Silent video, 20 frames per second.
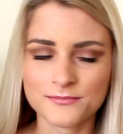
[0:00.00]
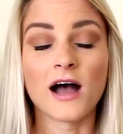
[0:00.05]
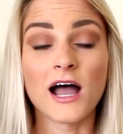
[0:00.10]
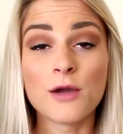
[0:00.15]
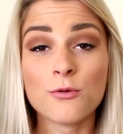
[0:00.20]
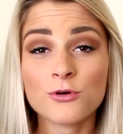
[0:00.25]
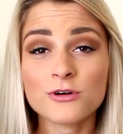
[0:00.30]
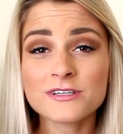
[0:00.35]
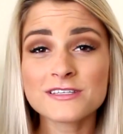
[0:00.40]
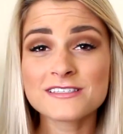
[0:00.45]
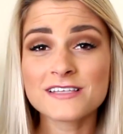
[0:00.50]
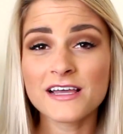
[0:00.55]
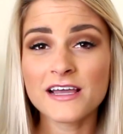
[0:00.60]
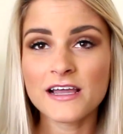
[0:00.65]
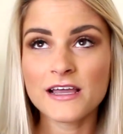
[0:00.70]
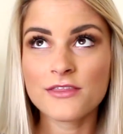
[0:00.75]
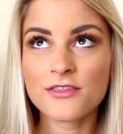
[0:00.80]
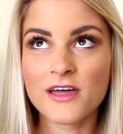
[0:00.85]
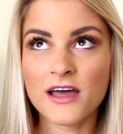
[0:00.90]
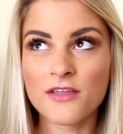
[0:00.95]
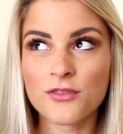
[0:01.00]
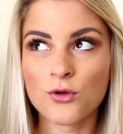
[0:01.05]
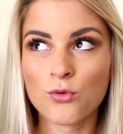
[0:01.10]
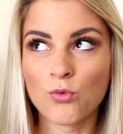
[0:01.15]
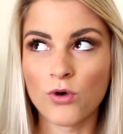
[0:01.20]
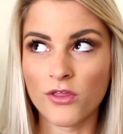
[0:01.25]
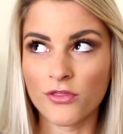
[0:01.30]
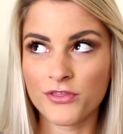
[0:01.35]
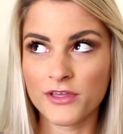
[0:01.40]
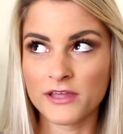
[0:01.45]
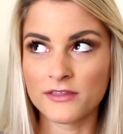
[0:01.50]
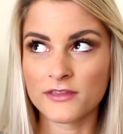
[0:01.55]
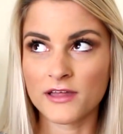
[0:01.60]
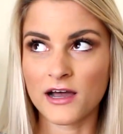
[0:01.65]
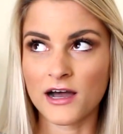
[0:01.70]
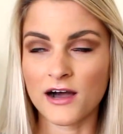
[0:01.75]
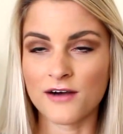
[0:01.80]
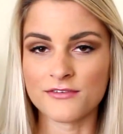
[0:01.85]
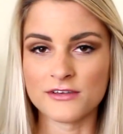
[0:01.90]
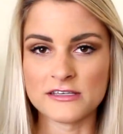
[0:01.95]
I will say that the one thing
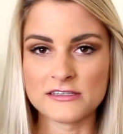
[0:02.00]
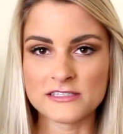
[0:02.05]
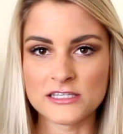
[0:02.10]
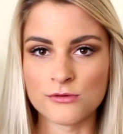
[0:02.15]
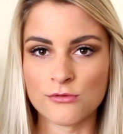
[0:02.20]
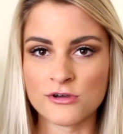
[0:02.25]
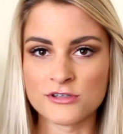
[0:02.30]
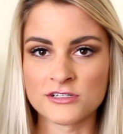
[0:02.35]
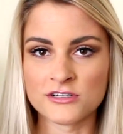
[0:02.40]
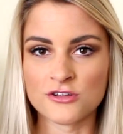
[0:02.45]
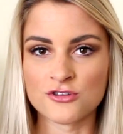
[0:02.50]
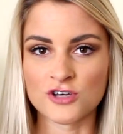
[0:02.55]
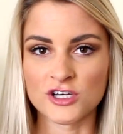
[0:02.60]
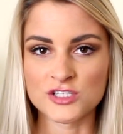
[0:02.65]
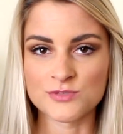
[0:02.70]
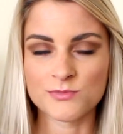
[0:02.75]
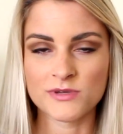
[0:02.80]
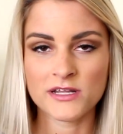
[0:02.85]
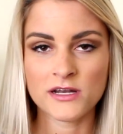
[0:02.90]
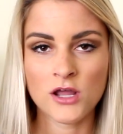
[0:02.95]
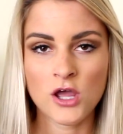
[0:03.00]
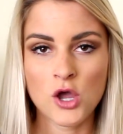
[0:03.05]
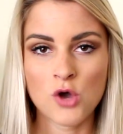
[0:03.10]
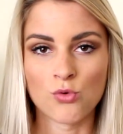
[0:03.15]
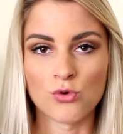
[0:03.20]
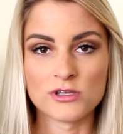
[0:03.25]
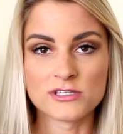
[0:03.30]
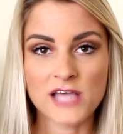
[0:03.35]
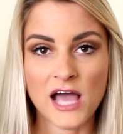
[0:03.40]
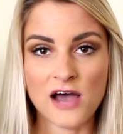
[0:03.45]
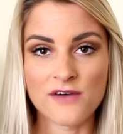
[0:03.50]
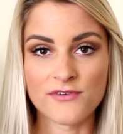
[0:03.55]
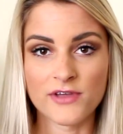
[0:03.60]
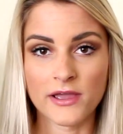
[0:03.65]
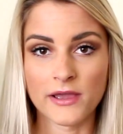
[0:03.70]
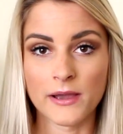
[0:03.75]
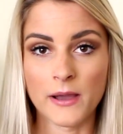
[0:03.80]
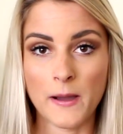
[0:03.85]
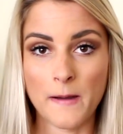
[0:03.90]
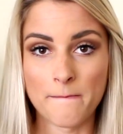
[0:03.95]
that obviously was an adjustment was
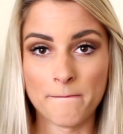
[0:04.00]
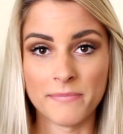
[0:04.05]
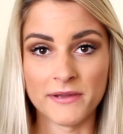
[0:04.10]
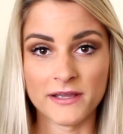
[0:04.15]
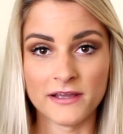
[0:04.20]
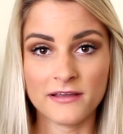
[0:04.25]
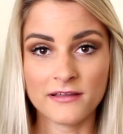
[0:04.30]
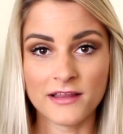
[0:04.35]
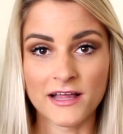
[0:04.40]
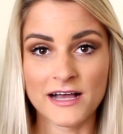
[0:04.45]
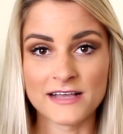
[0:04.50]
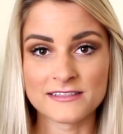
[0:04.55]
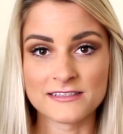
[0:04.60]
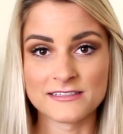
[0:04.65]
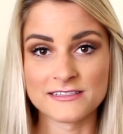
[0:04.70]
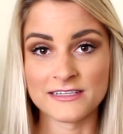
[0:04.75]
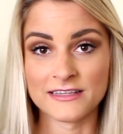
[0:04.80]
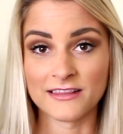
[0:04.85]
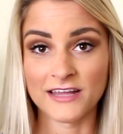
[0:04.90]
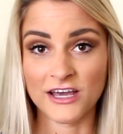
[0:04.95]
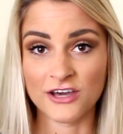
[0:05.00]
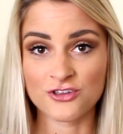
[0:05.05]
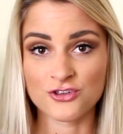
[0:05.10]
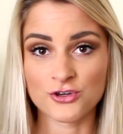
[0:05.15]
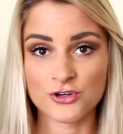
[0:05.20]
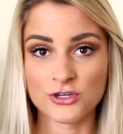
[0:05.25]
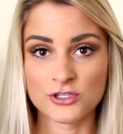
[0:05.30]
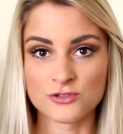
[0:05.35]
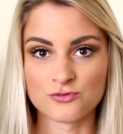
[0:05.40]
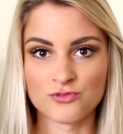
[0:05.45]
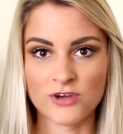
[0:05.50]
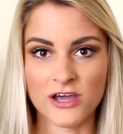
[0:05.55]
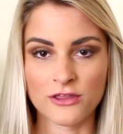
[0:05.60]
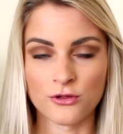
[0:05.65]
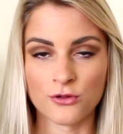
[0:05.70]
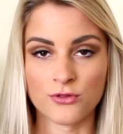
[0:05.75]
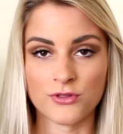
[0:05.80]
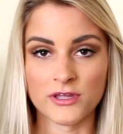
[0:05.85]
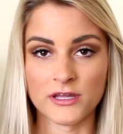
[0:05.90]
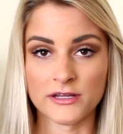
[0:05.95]
having big classes and lectures
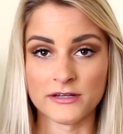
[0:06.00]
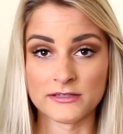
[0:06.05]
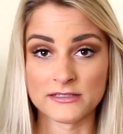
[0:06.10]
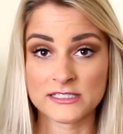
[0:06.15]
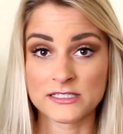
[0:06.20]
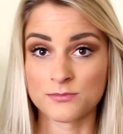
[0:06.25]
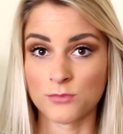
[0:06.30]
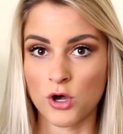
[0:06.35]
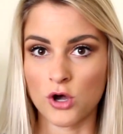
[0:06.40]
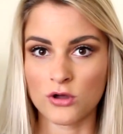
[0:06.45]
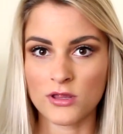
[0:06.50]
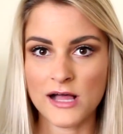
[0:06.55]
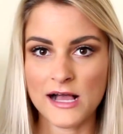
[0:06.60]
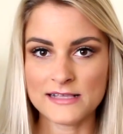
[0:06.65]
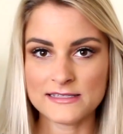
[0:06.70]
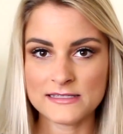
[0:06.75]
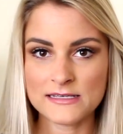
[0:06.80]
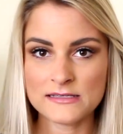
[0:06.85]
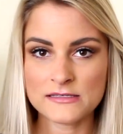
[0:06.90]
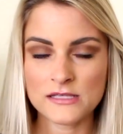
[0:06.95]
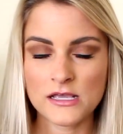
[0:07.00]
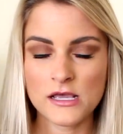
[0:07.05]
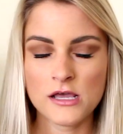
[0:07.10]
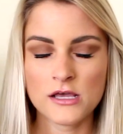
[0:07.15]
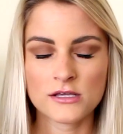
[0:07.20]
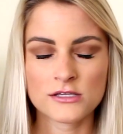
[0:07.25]
rather than small classes.